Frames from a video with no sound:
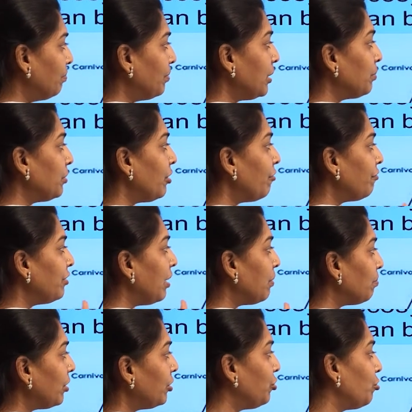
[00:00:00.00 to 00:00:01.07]
Pyramid of
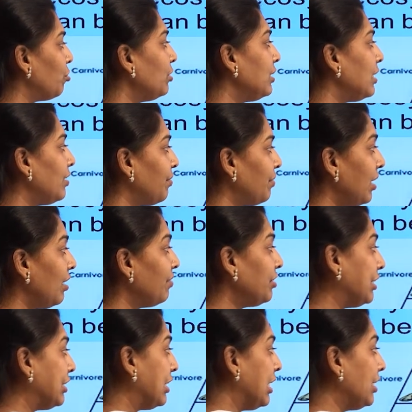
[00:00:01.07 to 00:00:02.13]
number shows that a
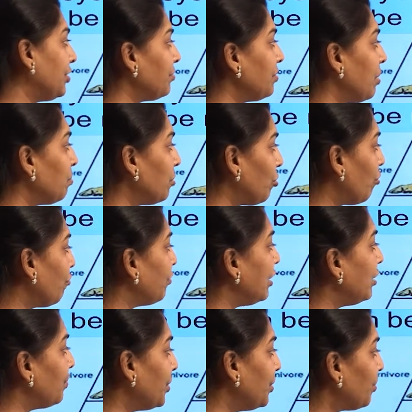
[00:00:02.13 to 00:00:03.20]
relative number of
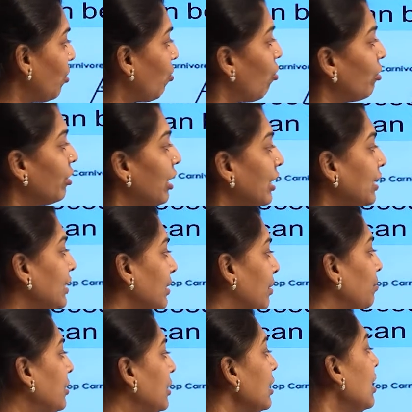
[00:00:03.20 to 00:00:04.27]
individual
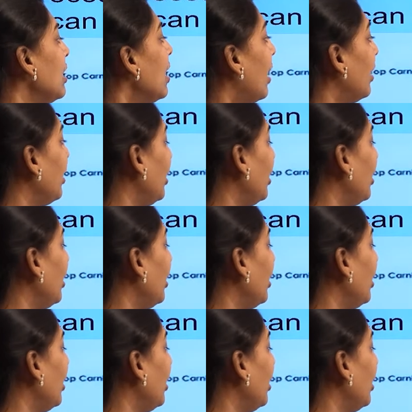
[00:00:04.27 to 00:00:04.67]
organisms at